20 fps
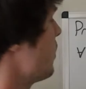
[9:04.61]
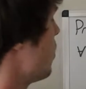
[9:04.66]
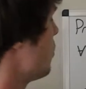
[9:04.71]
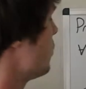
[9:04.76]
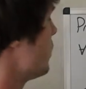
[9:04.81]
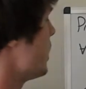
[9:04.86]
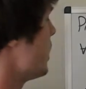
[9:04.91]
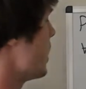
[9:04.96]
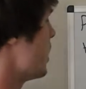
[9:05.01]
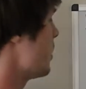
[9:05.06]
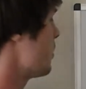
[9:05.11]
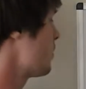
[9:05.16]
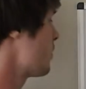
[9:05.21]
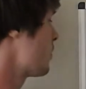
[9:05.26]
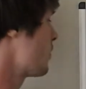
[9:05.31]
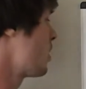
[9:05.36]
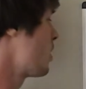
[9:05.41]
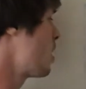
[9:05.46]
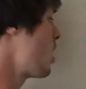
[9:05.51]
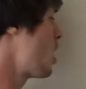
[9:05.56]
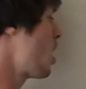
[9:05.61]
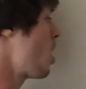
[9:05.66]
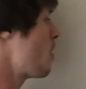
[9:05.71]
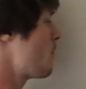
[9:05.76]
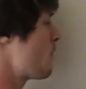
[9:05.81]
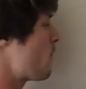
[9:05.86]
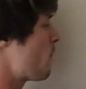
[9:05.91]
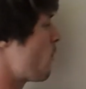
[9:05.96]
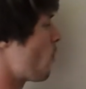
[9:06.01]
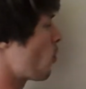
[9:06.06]
only if,
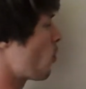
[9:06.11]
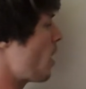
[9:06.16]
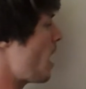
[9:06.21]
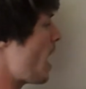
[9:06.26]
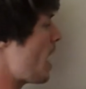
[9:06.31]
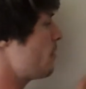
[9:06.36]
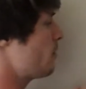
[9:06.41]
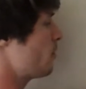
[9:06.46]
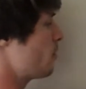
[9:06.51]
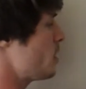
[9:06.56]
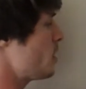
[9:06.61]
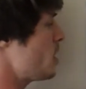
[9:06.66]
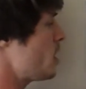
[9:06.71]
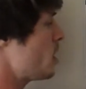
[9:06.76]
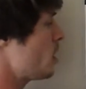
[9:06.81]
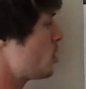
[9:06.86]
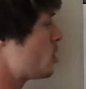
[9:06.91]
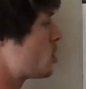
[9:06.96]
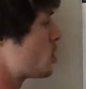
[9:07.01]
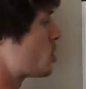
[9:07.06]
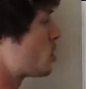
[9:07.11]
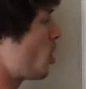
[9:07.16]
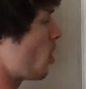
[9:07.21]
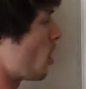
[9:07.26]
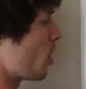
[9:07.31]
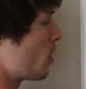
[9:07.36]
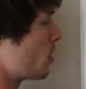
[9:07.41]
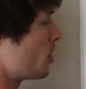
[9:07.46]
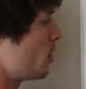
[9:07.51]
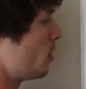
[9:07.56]
for every
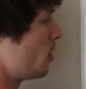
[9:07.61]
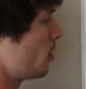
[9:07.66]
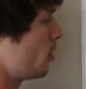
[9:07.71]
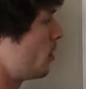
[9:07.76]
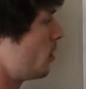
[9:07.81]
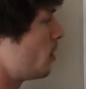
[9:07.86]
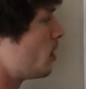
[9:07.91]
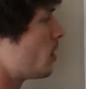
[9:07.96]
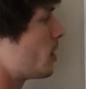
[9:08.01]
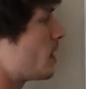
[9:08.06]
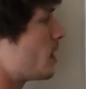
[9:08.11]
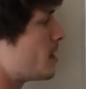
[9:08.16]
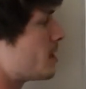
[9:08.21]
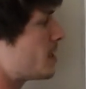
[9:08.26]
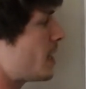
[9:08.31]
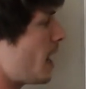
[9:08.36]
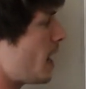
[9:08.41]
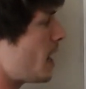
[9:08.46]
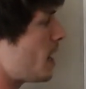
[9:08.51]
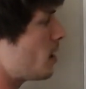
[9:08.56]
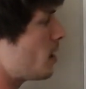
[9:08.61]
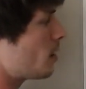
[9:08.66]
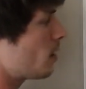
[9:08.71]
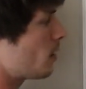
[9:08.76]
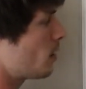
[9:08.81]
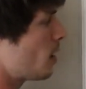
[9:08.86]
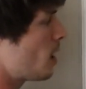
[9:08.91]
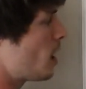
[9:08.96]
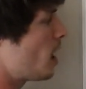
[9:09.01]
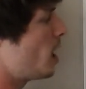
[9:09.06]
chart contained
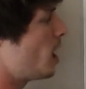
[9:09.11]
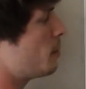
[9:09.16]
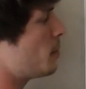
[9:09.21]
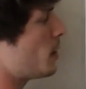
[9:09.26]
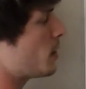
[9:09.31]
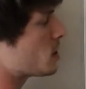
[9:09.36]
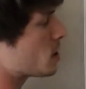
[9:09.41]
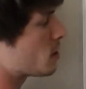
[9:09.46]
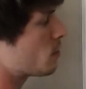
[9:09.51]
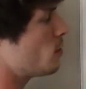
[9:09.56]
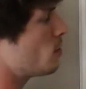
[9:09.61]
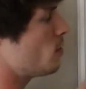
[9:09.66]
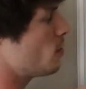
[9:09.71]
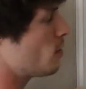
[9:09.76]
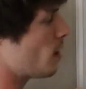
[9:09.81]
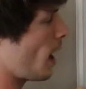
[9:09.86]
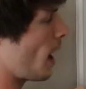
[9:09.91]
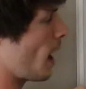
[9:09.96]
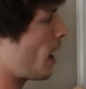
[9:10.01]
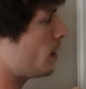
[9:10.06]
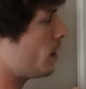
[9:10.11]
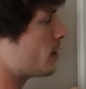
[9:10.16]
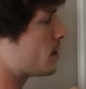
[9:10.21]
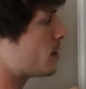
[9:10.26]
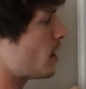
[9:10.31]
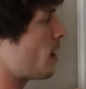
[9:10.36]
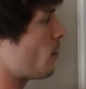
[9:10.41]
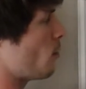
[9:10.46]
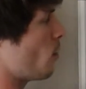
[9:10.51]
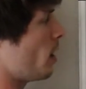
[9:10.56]
in my smooth atlas
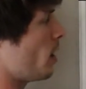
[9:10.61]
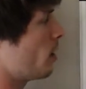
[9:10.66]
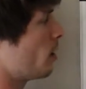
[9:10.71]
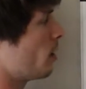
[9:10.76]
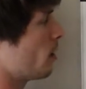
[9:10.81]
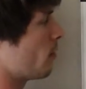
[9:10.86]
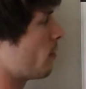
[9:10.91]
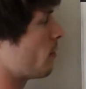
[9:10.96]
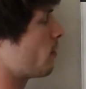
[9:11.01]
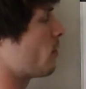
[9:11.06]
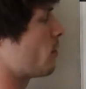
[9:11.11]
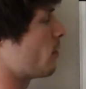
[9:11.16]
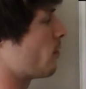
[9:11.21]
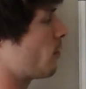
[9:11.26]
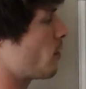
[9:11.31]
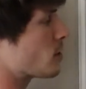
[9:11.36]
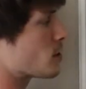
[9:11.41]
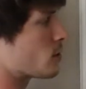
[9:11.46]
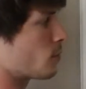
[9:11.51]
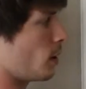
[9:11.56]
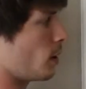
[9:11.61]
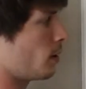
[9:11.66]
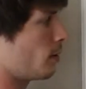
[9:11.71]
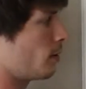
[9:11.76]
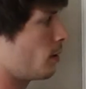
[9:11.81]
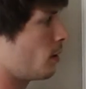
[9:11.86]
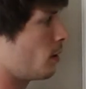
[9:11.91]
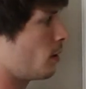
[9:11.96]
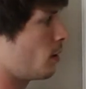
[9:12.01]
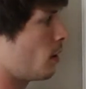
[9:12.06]
A1, the first one,
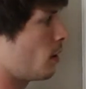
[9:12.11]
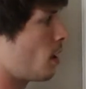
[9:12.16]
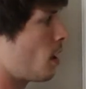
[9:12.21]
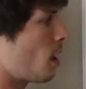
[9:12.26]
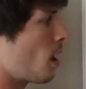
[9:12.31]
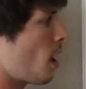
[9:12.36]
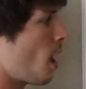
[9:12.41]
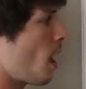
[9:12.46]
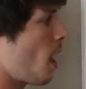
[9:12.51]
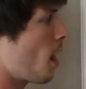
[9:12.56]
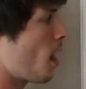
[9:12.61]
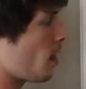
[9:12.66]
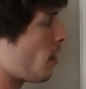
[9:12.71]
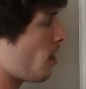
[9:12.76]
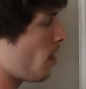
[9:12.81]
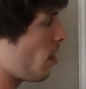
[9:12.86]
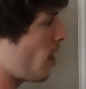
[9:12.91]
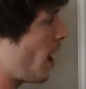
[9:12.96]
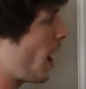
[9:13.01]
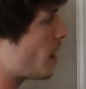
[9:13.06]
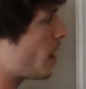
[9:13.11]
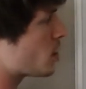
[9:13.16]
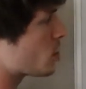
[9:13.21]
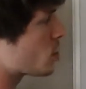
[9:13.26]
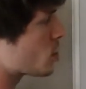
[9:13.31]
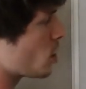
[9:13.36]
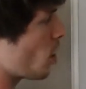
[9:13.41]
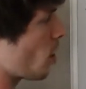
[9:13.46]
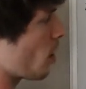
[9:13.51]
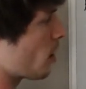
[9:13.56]
that
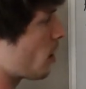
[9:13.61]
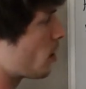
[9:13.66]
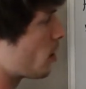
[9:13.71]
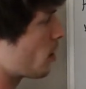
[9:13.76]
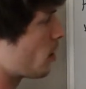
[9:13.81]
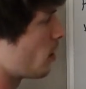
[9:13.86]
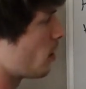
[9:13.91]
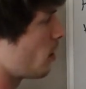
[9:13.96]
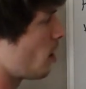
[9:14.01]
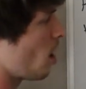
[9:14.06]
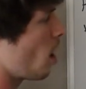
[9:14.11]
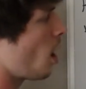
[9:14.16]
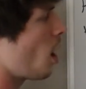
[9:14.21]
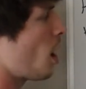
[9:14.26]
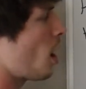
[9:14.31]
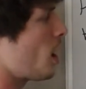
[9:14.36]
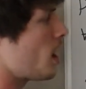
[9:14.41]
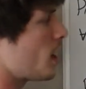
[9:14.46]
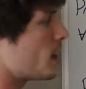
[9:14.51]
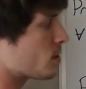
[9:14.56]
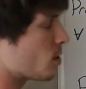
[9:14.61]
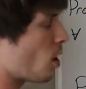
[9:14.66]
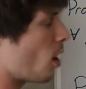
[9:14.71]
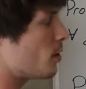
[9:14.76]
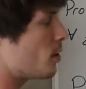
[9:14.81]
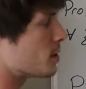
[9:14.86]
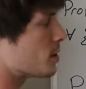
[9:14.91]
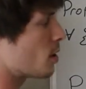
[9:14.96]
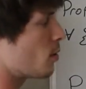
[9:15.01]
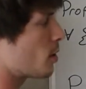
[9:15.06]
chart is
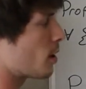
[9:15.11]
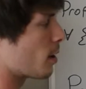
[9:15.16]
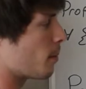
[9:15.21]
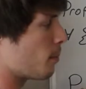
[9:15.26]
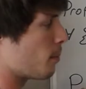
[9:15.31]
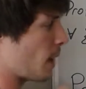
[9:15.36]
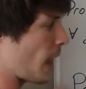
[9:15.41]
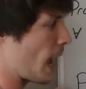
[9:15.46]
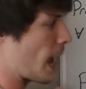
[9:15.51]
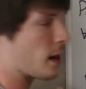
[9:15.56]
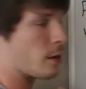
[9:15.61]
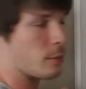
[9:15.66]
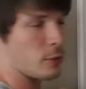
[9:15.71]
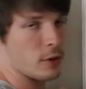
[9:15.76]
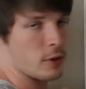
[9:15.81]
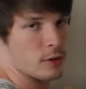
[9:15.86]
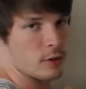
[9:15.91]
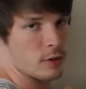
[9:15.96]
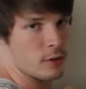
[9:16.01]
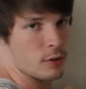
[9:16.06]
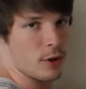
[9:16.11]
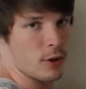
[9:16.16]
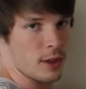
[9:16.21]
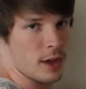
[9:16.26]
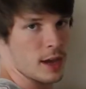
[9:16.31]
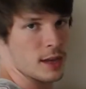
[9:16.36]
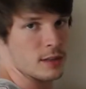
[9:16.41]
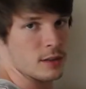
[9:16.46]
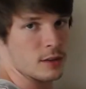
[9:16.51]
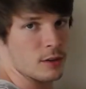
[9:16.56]
also compatible with
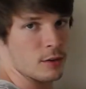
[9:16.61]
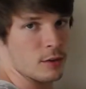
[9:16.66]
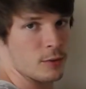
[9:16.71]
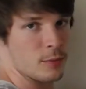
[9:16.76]
A2.